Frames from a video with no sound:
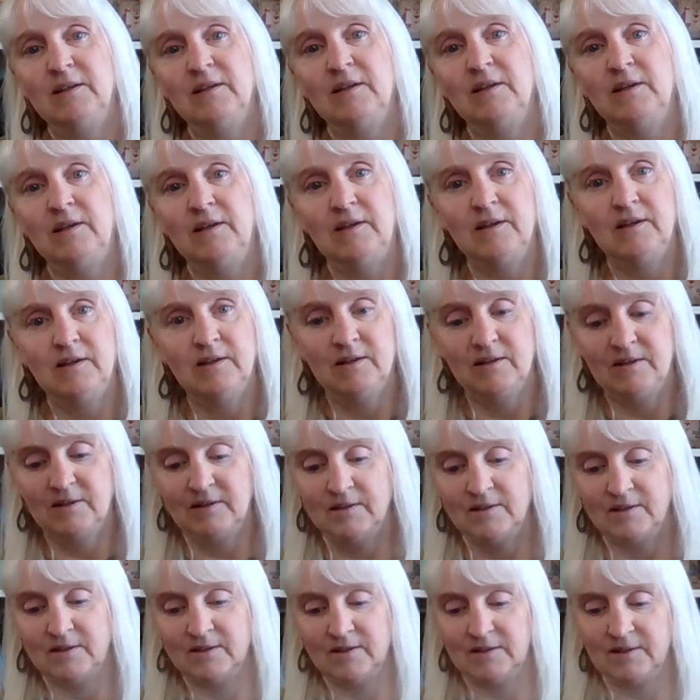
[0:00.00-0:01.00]

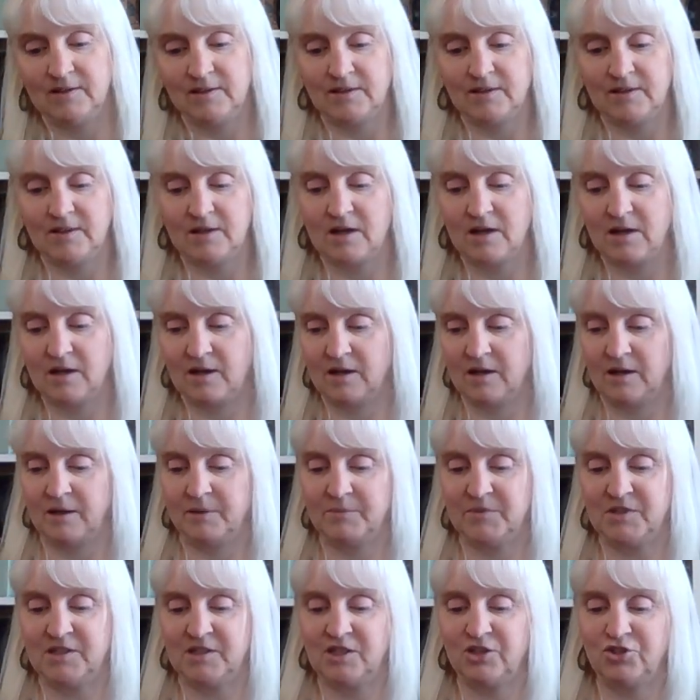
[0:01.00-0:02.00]
And
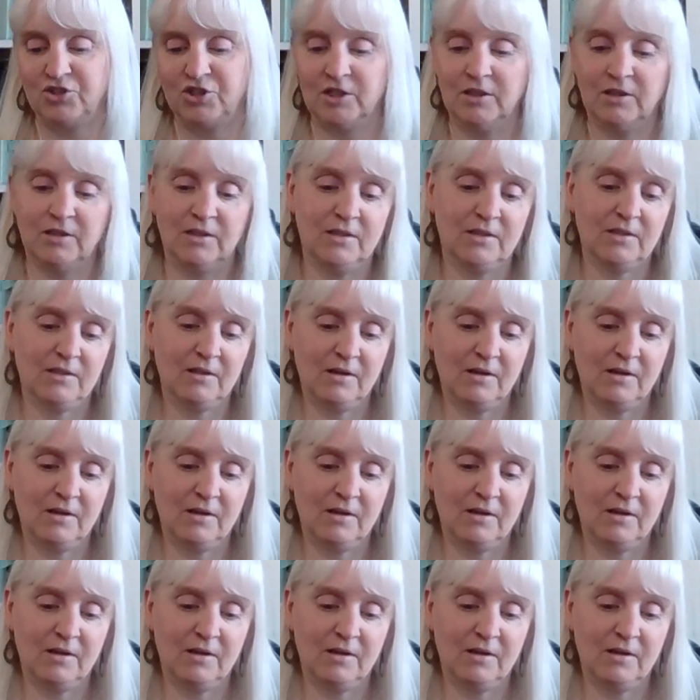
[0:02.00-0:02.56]
I'm stitching this